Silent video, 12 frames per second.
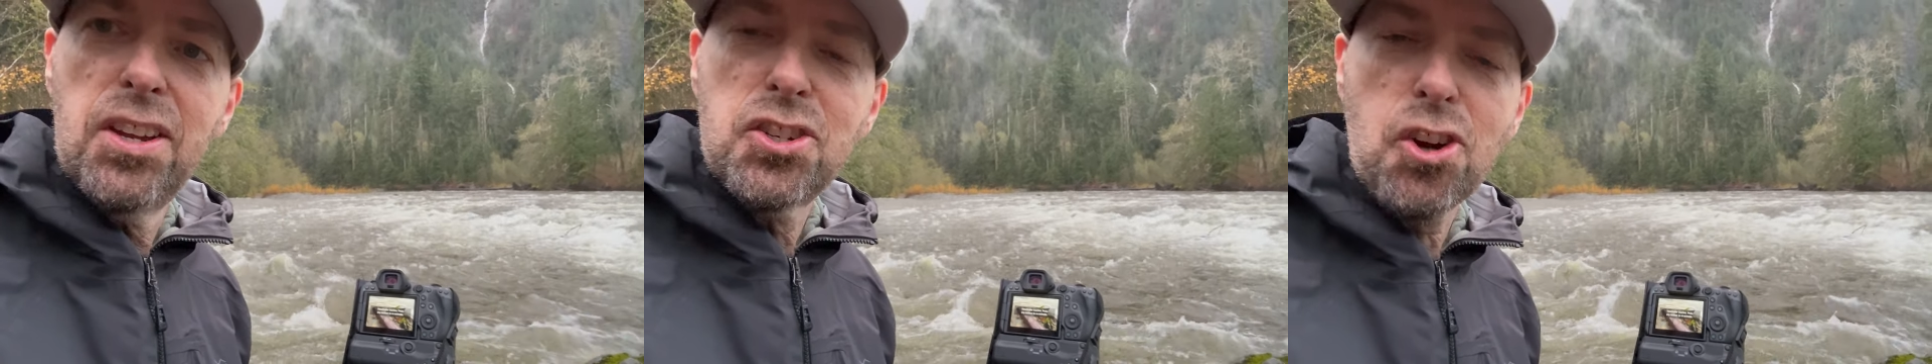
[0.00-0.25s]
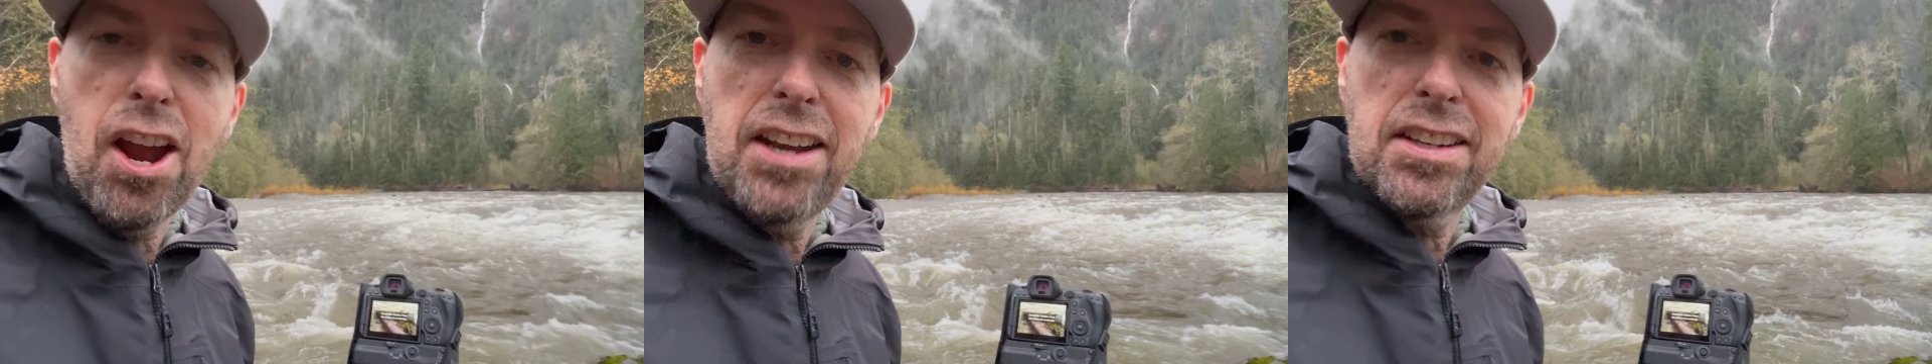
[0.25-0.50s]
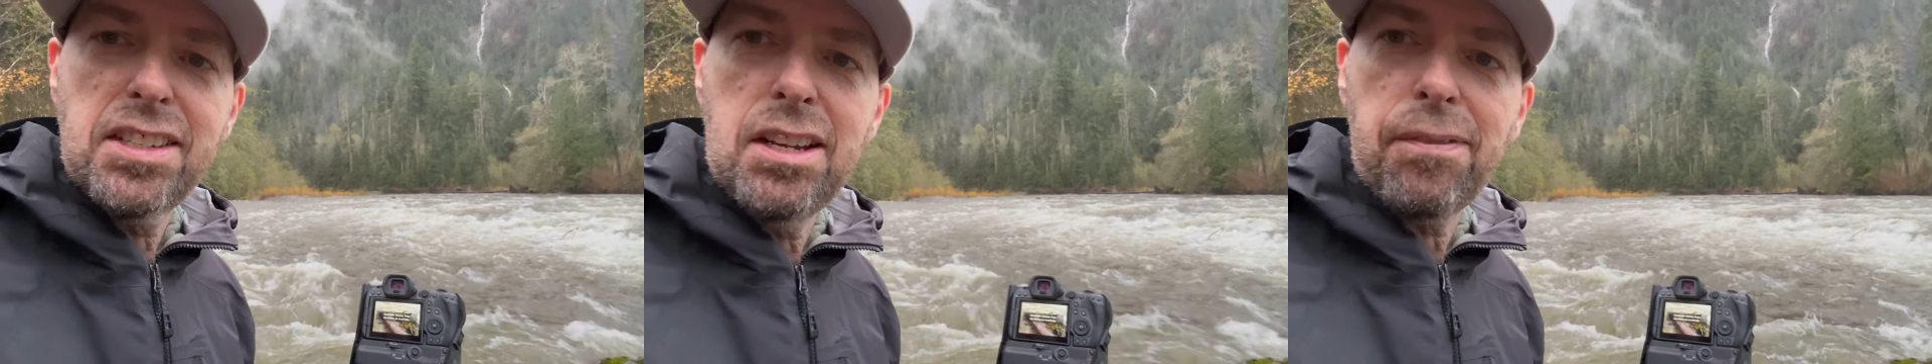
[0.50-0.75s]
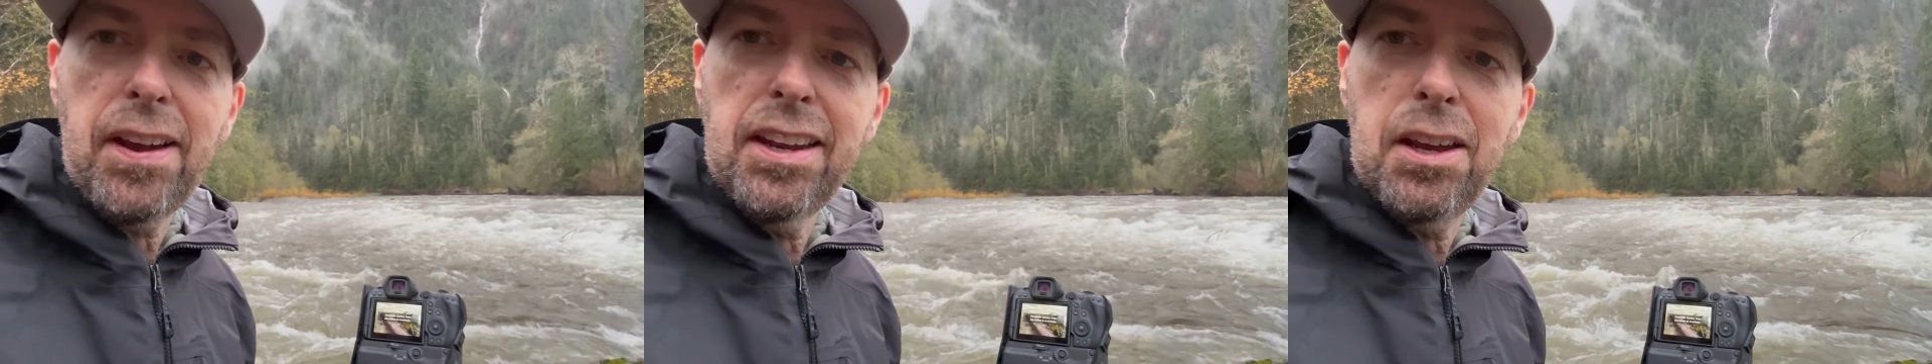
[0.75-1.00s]
Trying to see
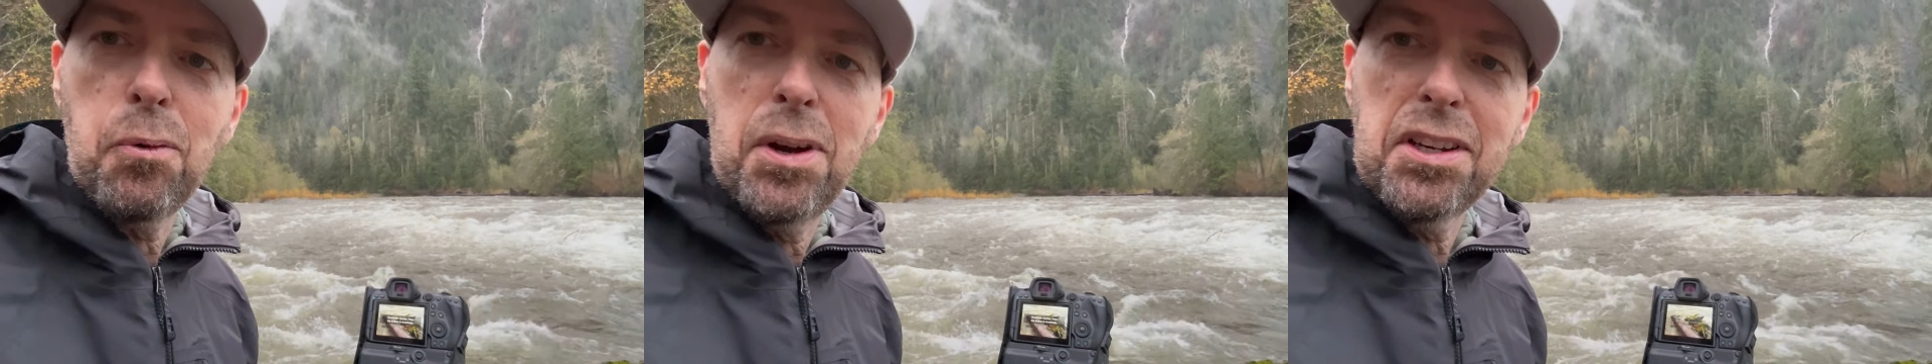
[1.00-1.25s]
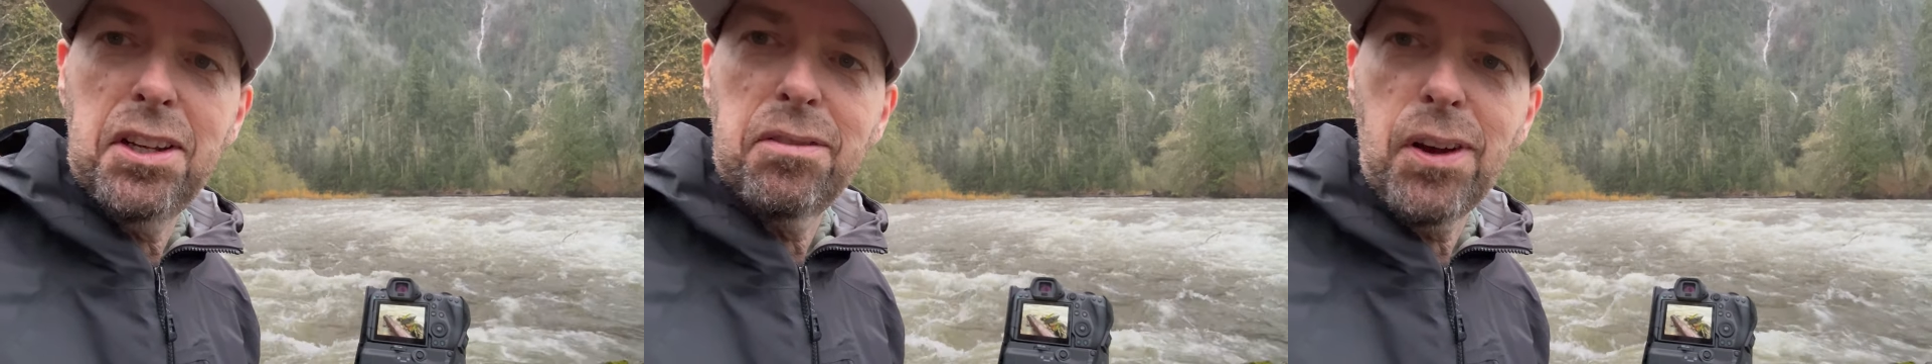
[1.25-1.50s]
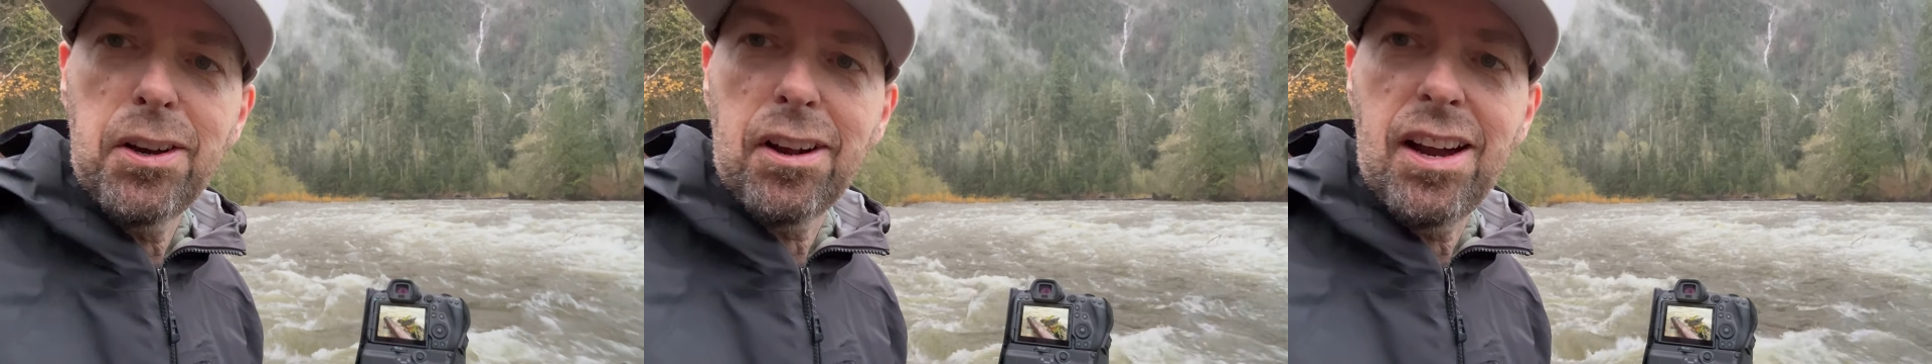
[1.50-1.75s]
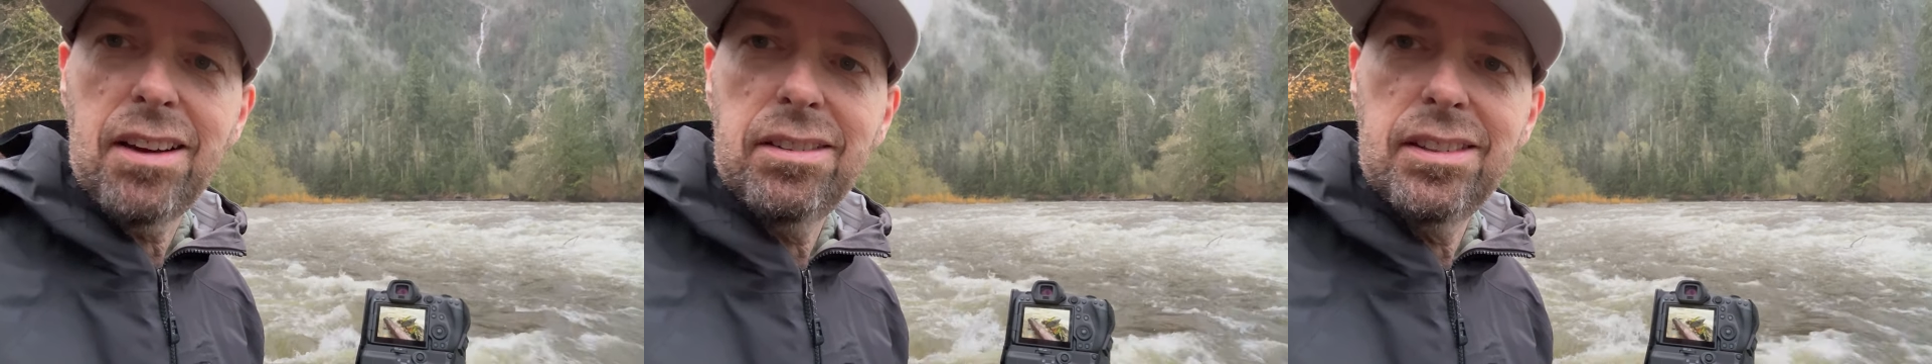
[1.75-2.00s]
if I can get one good
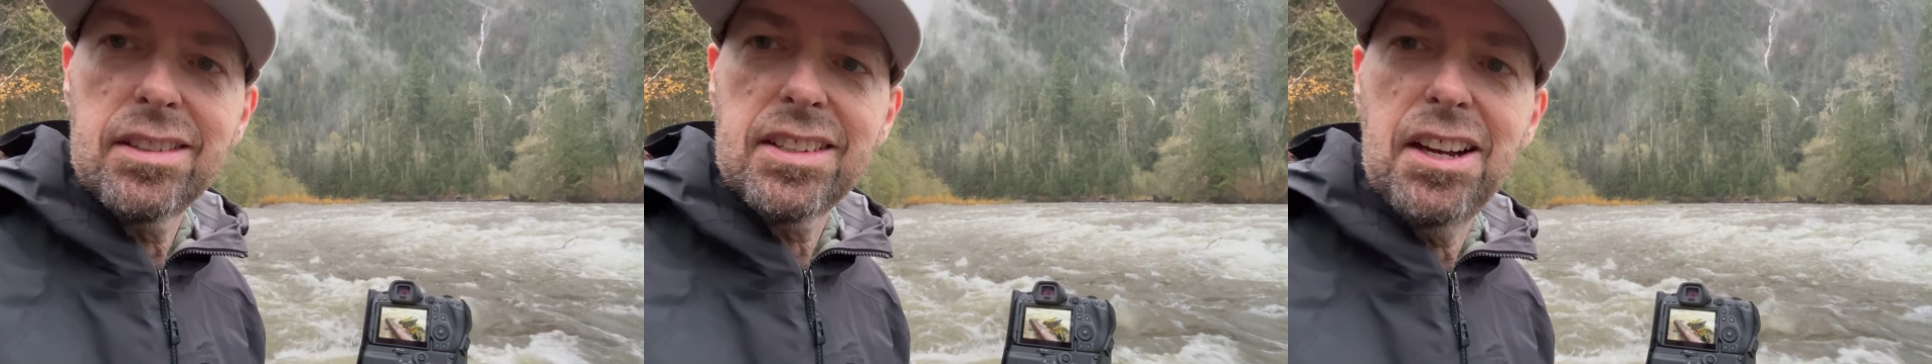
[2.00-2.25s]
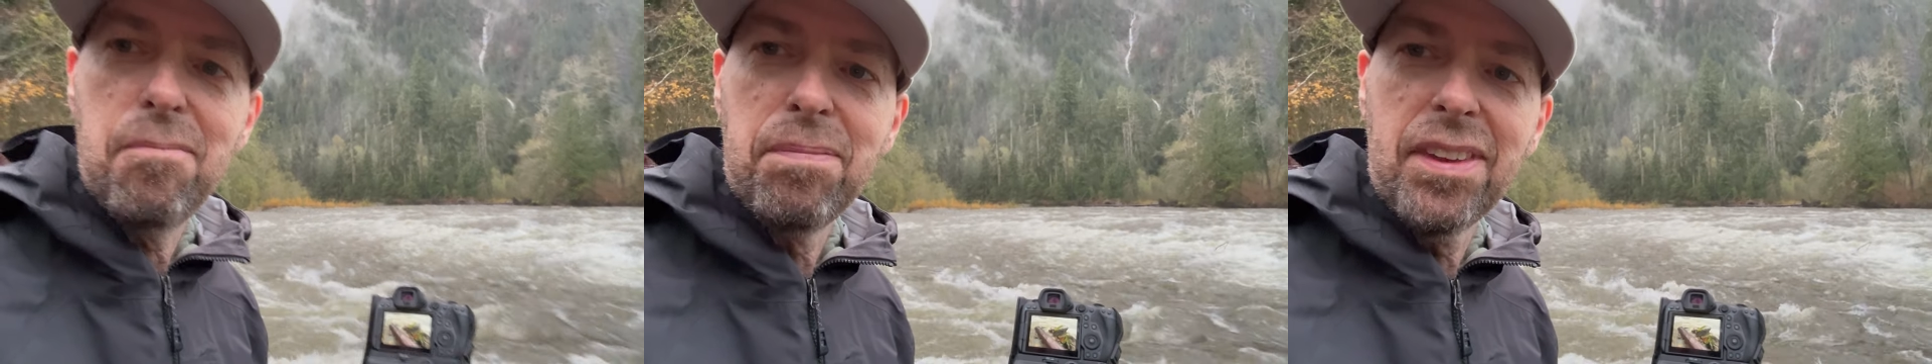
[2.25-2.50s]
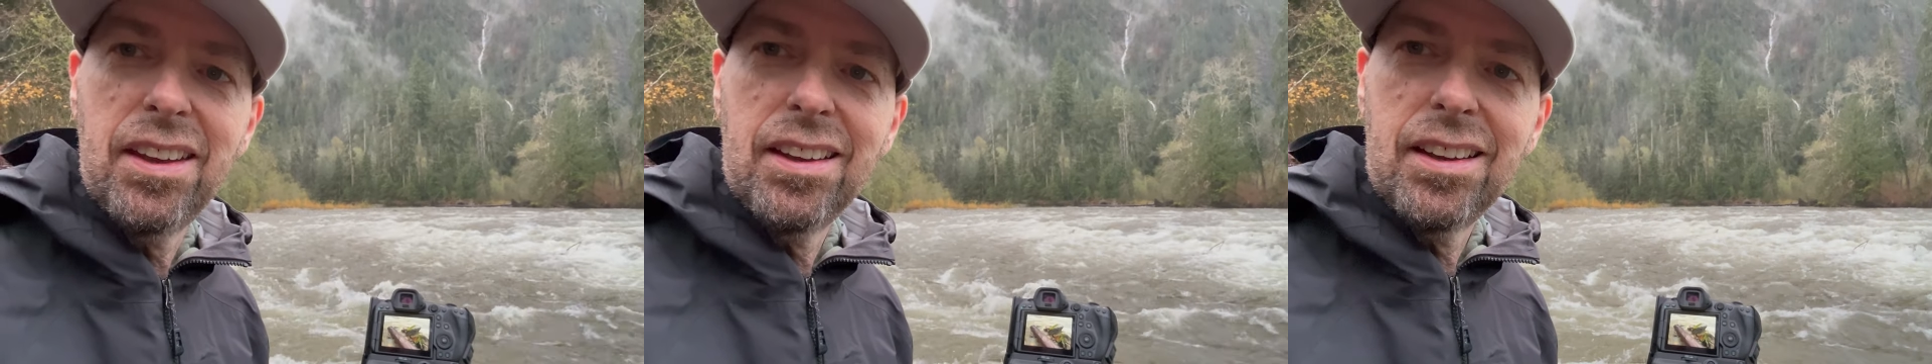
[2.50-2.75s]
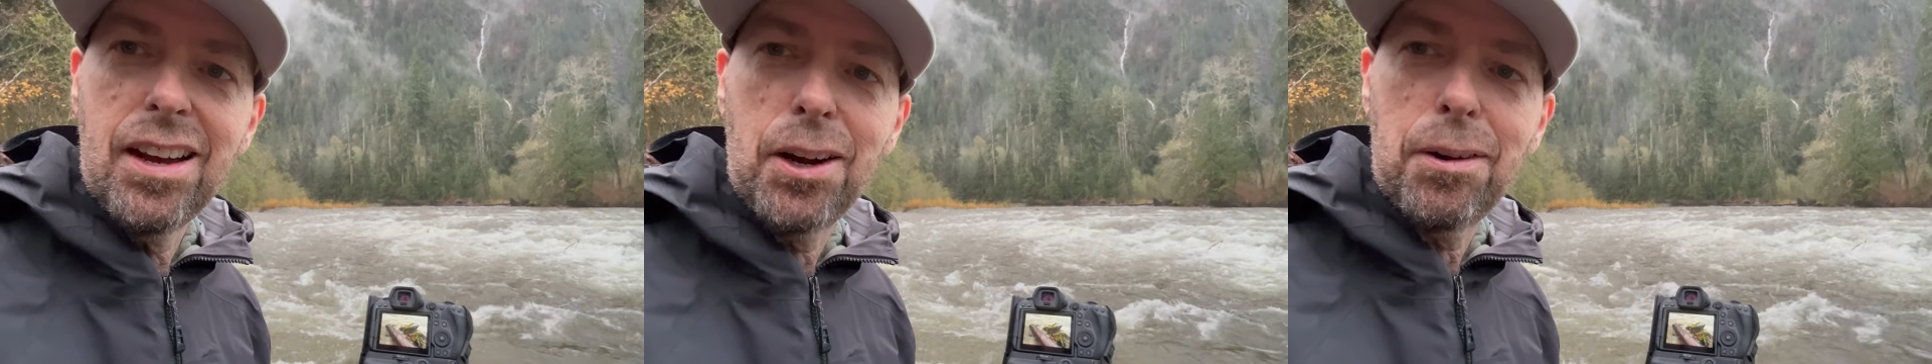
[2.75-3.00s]
photograph. So,
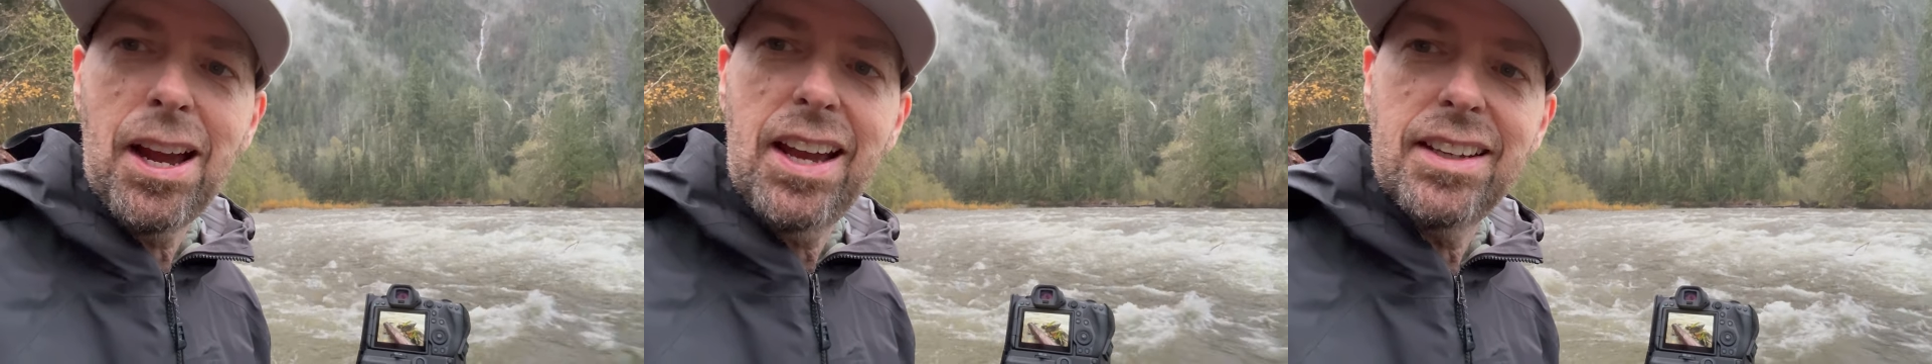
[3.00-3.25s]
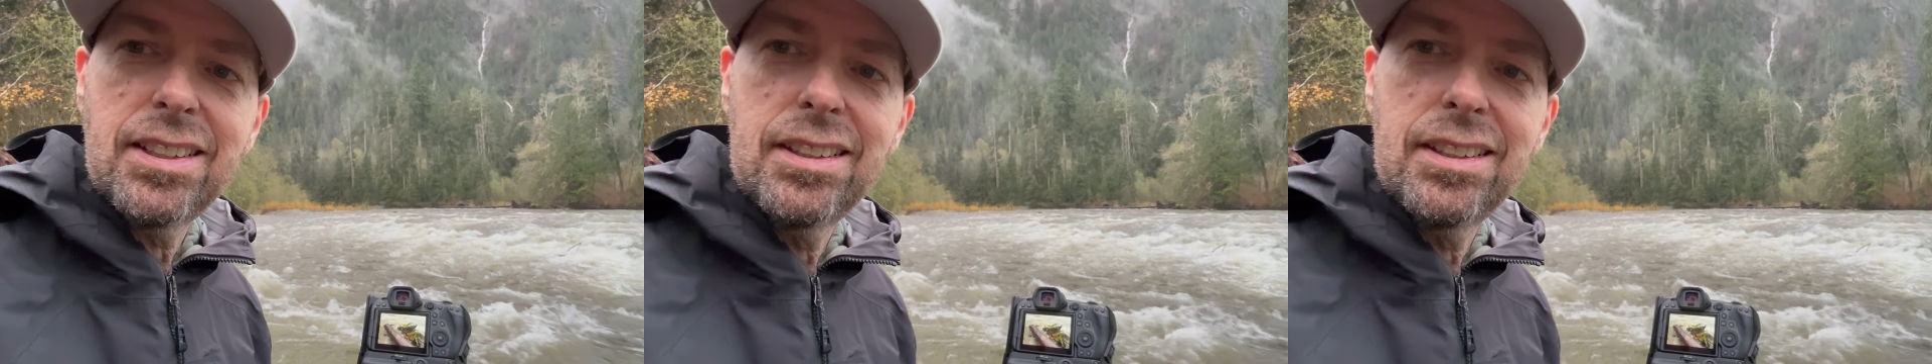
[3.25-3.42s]
all right.